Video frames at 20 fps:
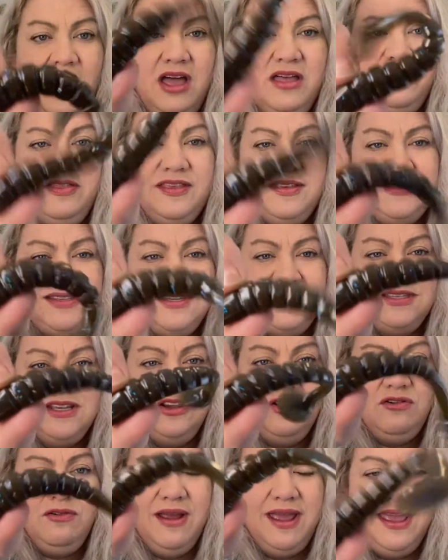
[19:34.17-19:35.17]
This is a
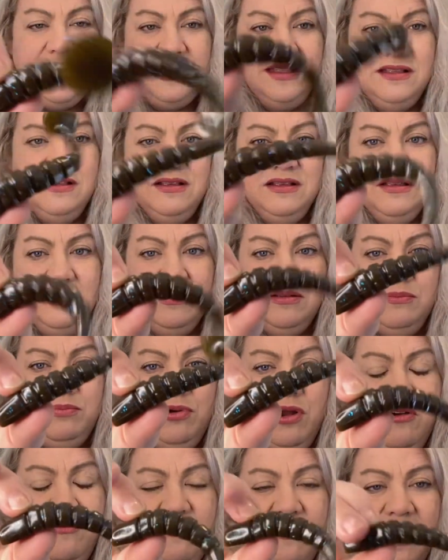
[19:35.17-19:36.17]
great
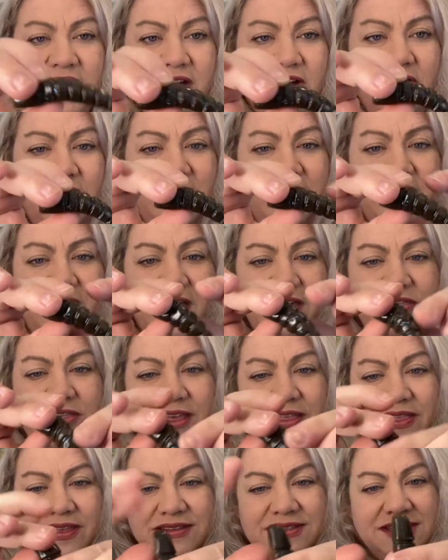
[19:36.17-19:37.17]
profile. I
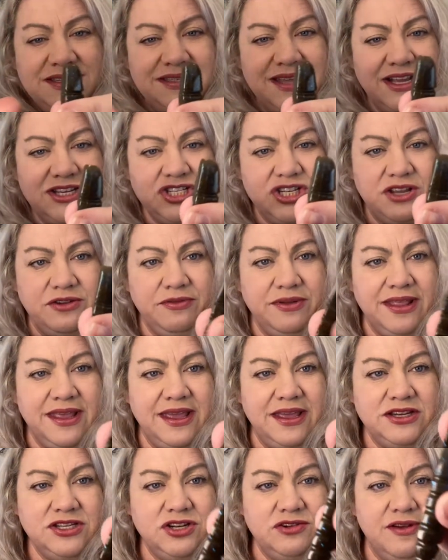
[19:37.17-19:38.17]
think this is actually
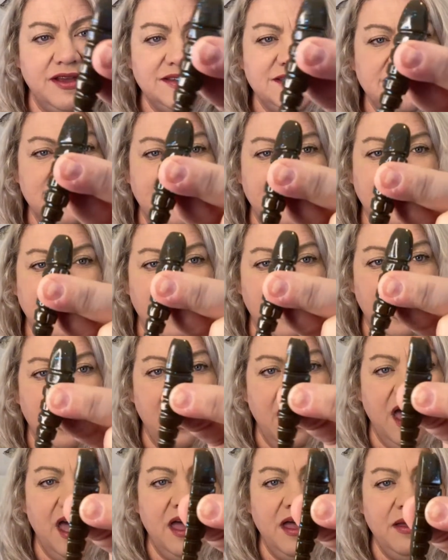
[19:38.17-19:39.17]
really interesting.
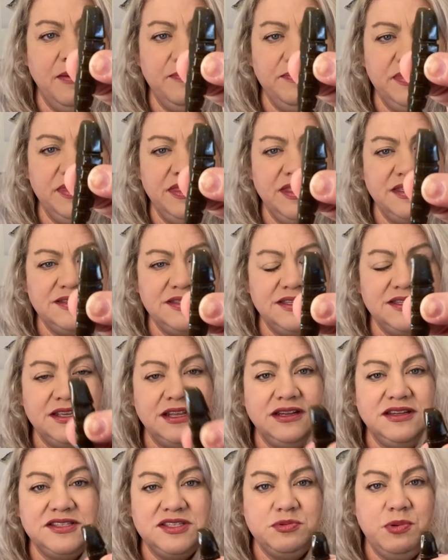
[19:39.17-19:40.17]
This is going
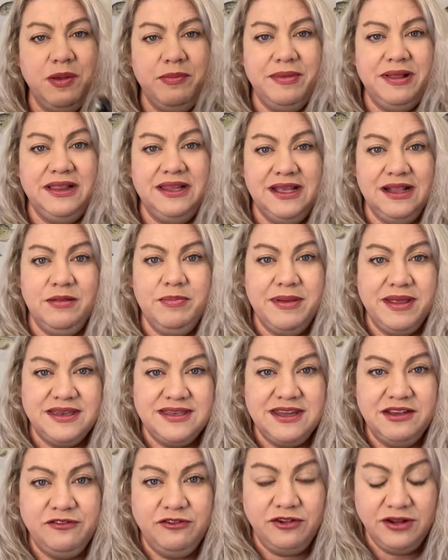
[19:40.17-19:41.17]
to swim a little bit
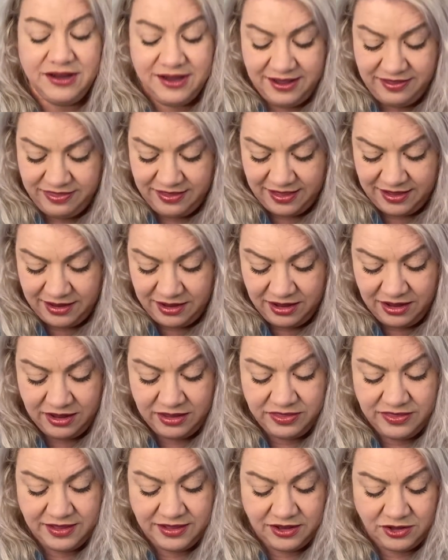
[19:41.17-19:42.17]
differently than
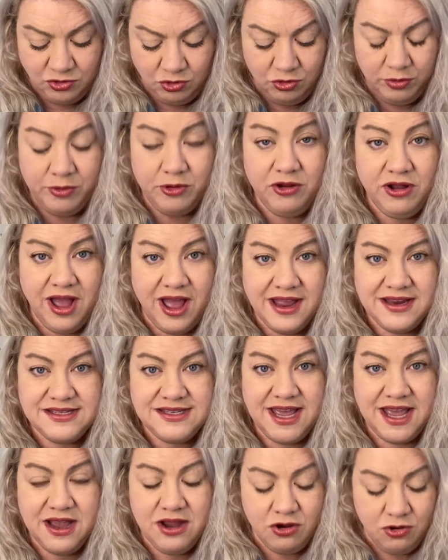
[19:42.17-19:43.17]
a normal
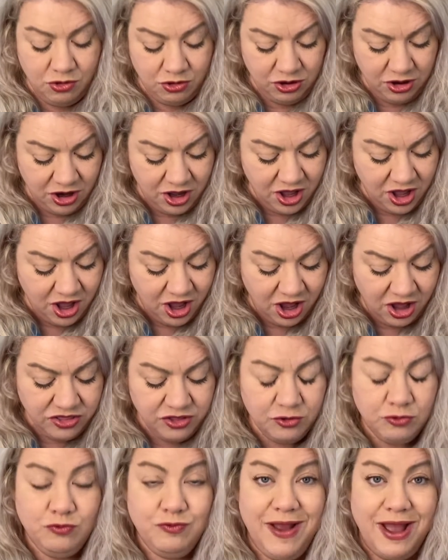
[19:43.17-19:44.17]
Kitech or
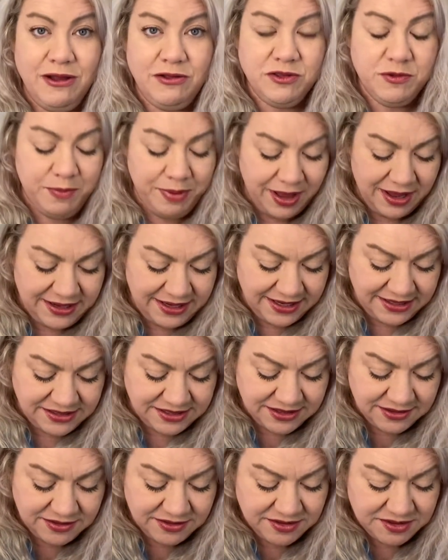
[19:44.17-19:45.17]
other round-bodied
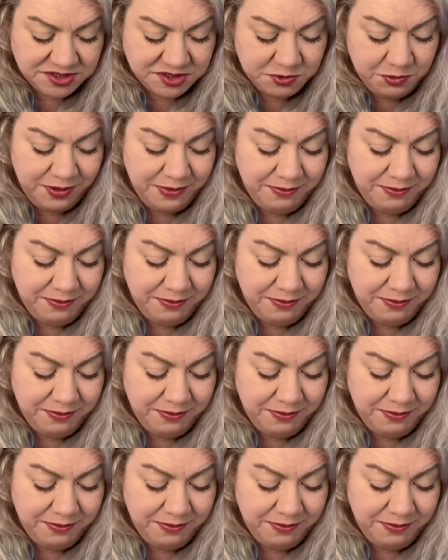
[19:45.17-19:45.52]
swim